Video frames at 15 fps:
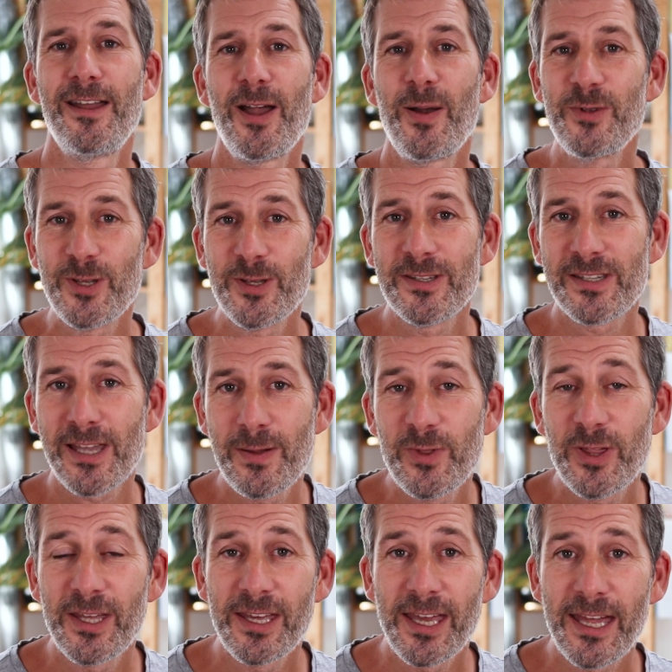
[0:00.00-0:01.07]
I'll be doing the same
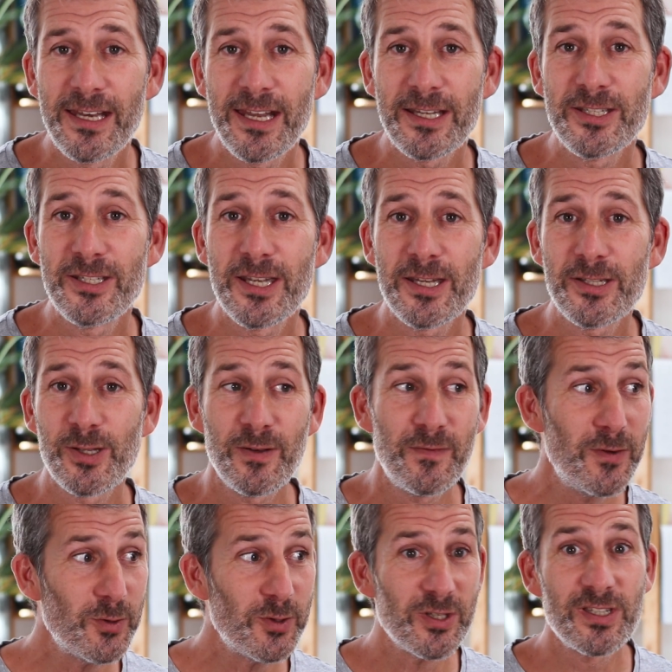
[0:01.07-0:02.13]
thing again next year. So
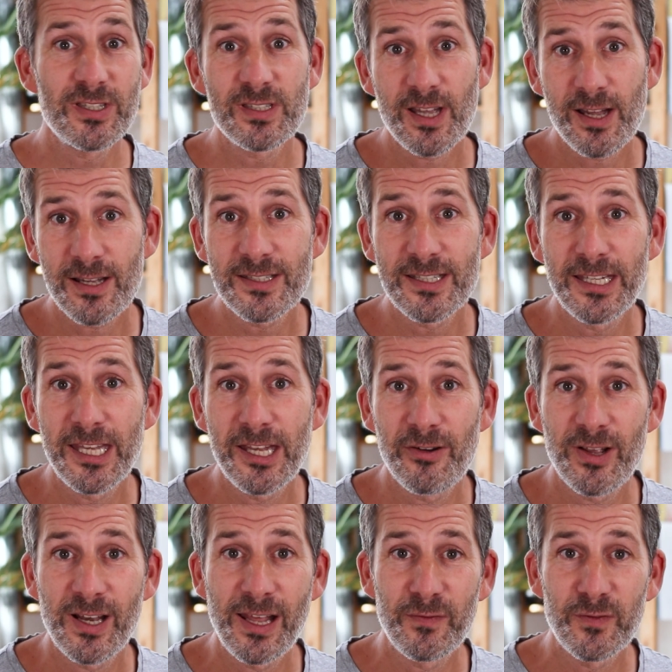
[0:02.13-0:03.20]
if you're just starting
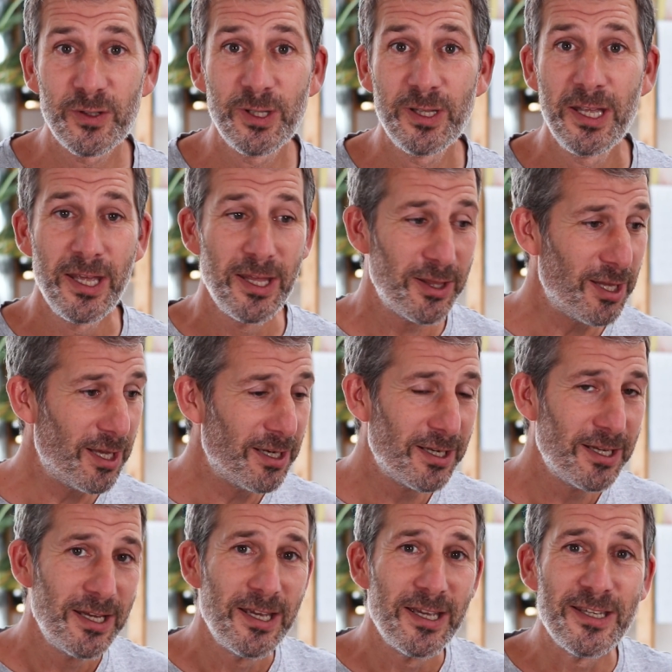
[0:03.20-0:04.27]
year 11,
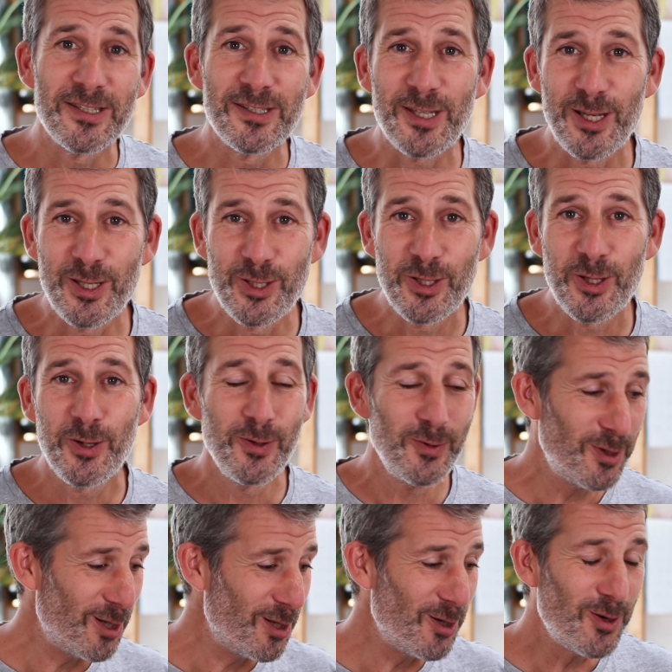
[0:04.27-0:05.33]
then stay
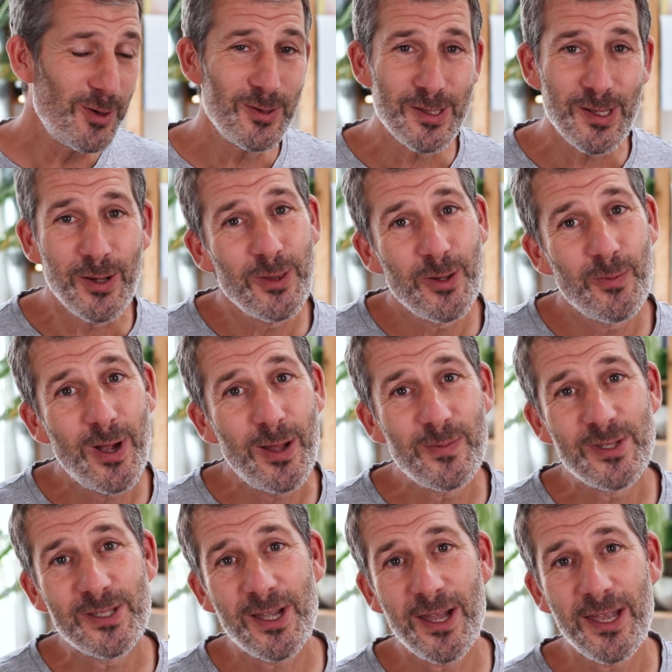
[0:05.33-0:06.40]
tuned, use the
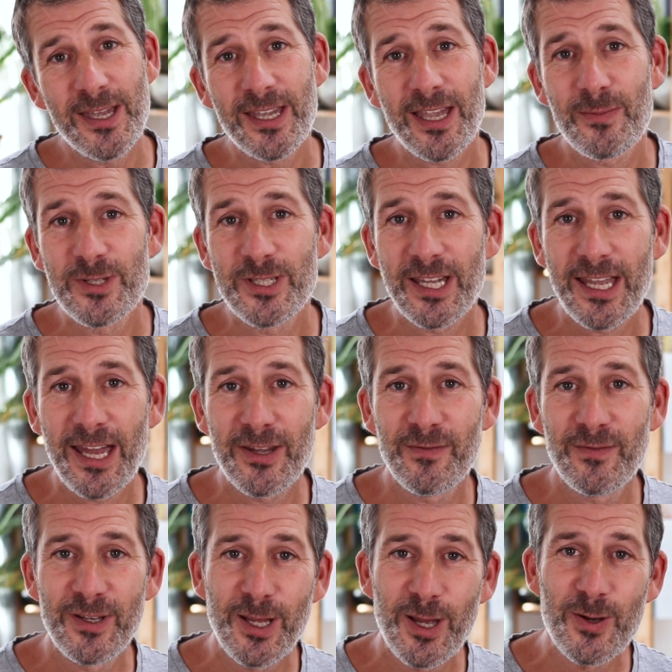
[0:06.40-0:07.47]
website, come and check
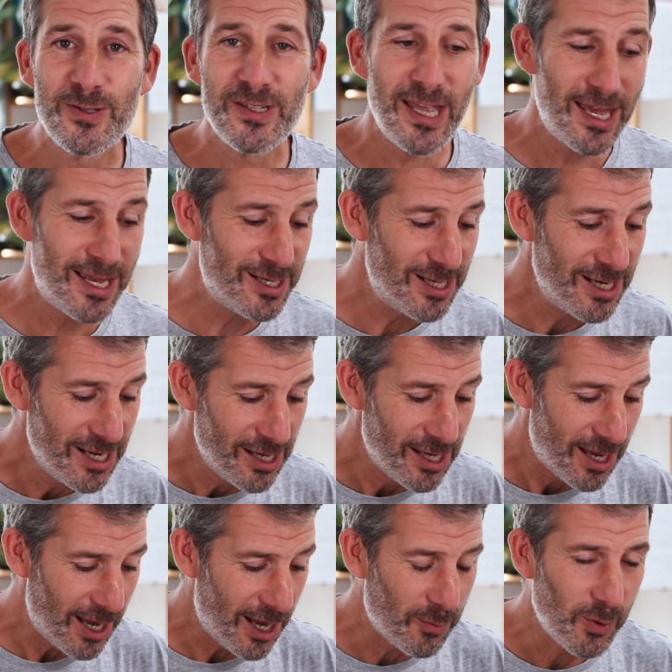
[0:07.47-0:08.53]
out the videos and
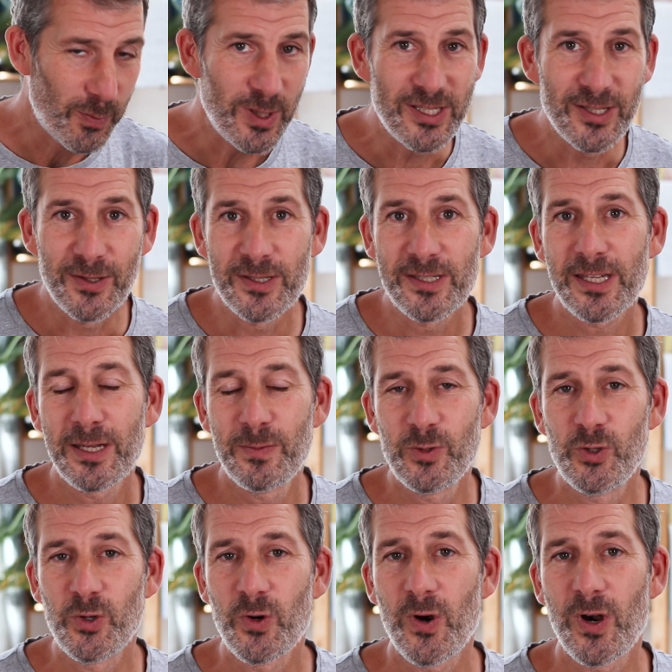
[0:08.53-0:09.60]
I will be doing the same
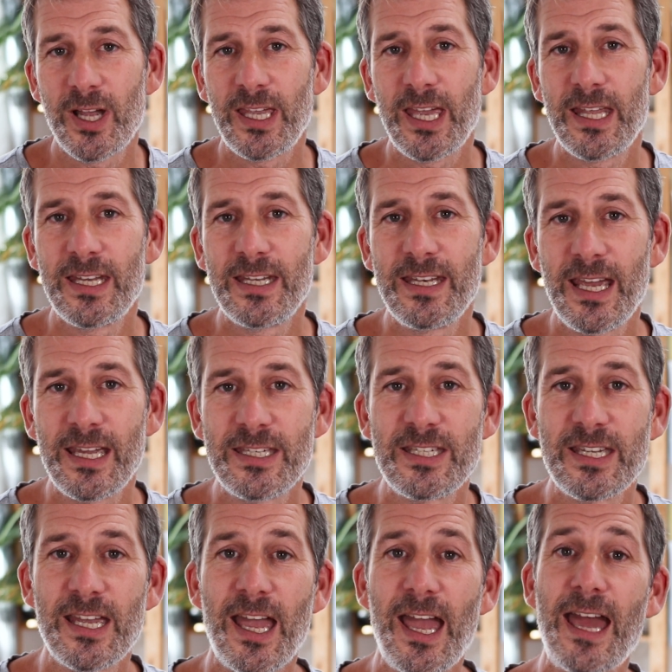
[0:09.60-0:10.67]
draw again
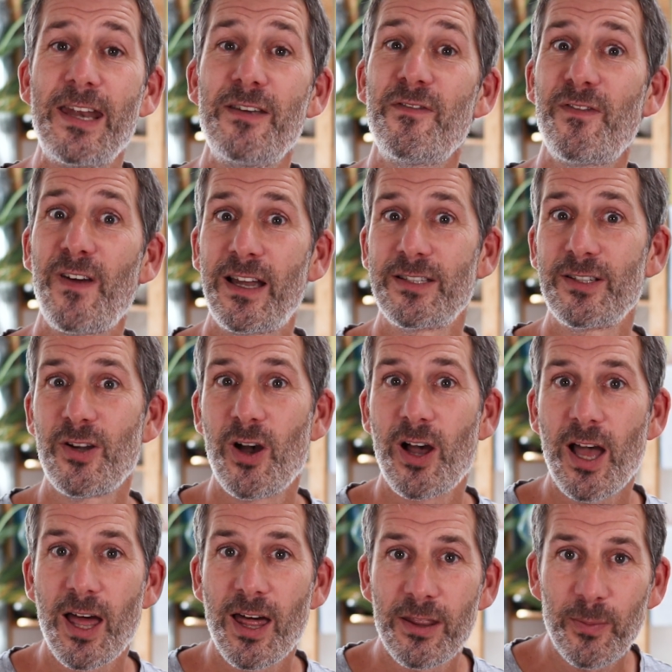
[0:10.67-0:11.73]
next year. And in fact, I've
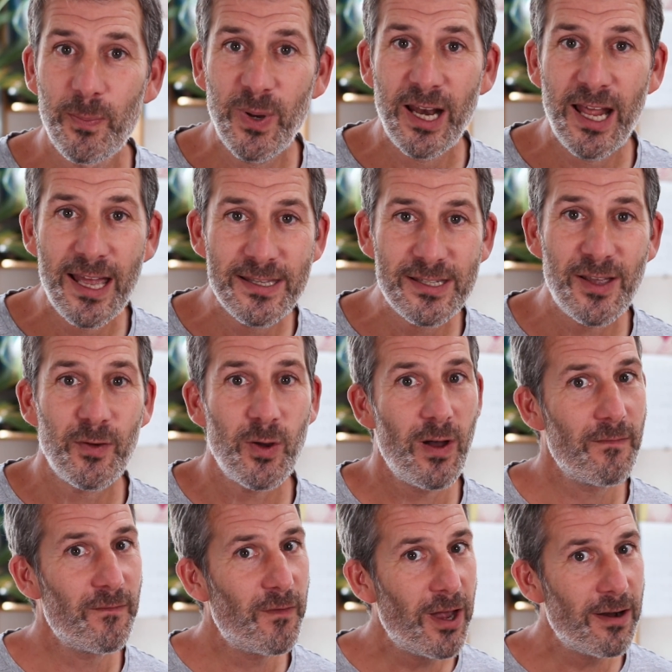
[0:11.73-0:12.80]
got other plans. I've
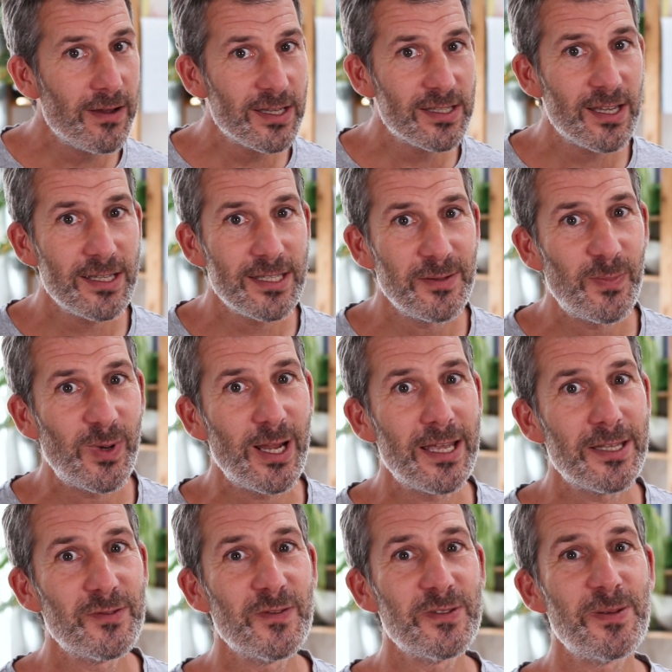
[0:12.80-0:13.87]
got very exciting
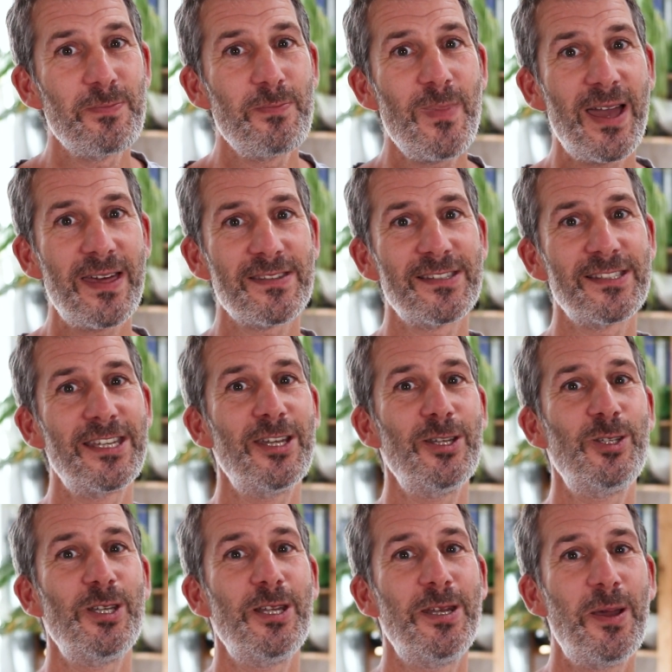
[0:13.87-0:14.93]
plans for some Maths
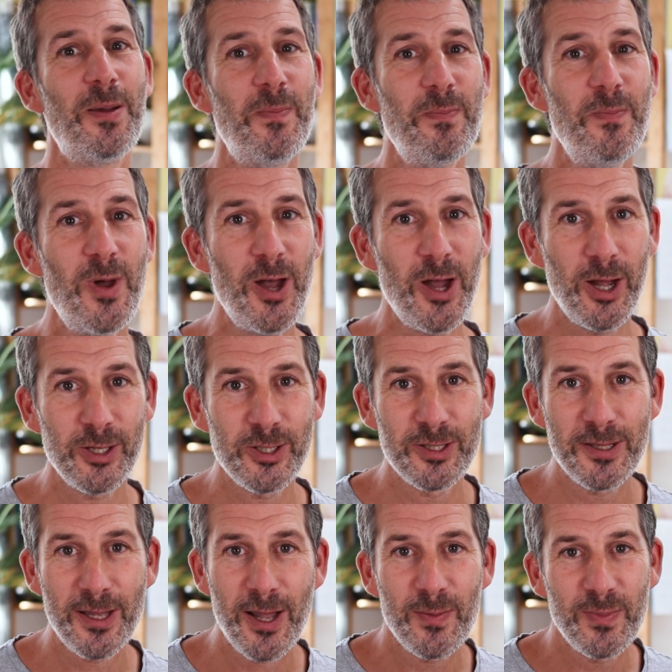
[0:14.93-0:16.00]
Kitchen
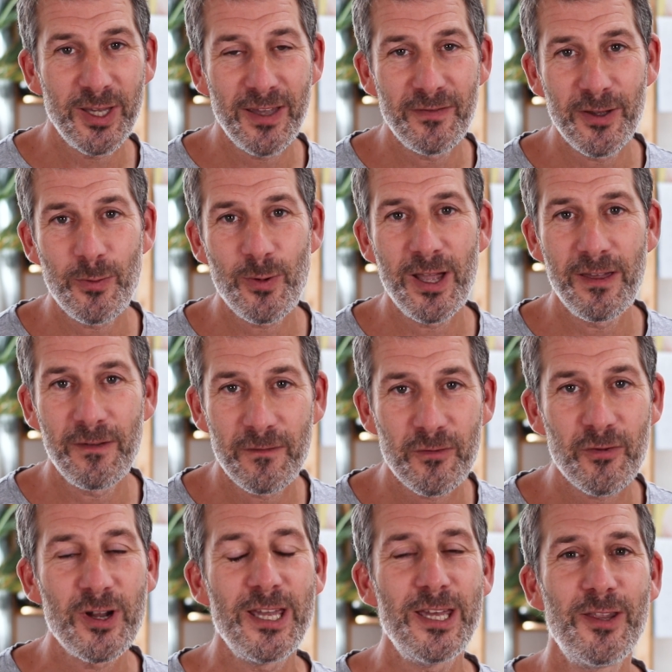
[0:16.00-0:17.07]
merch that I'll be giving away
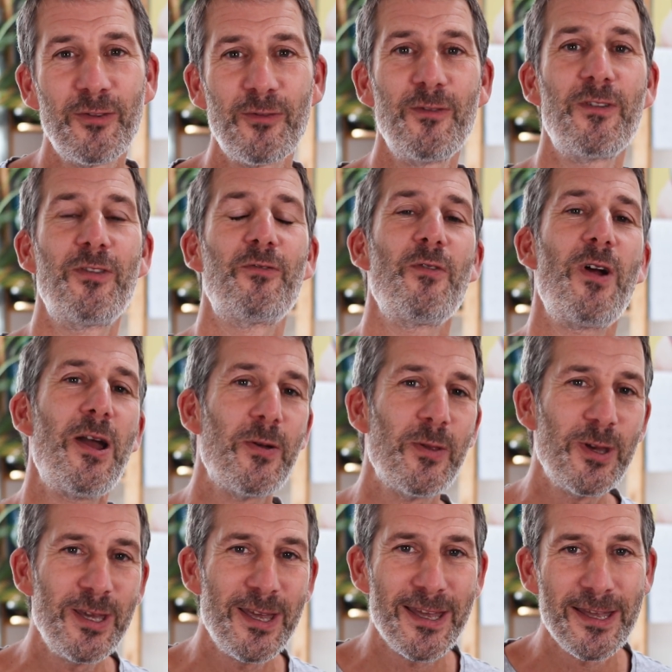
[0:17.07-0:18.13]
free th
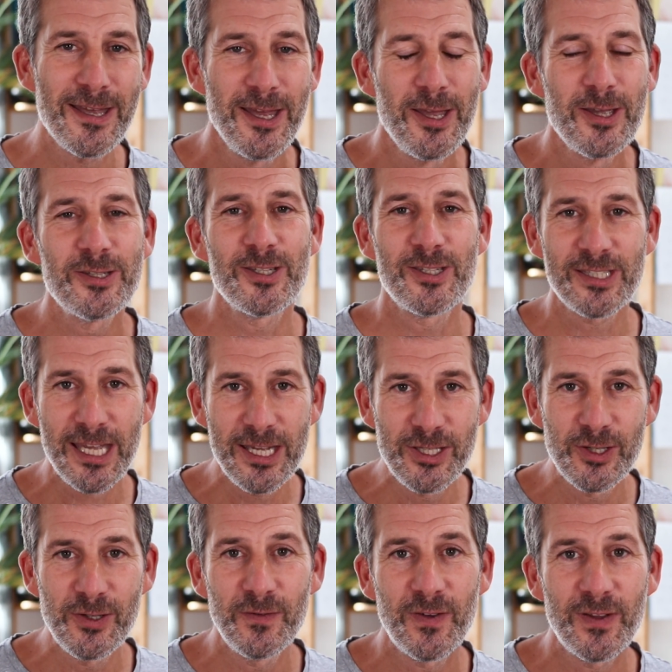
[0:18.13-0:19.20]
throughout the year. So stay
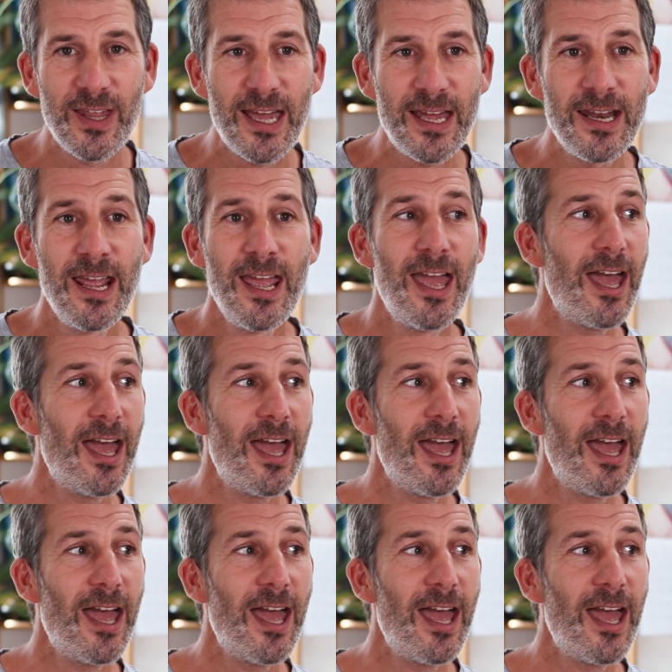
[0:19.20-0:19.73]
tuned for that.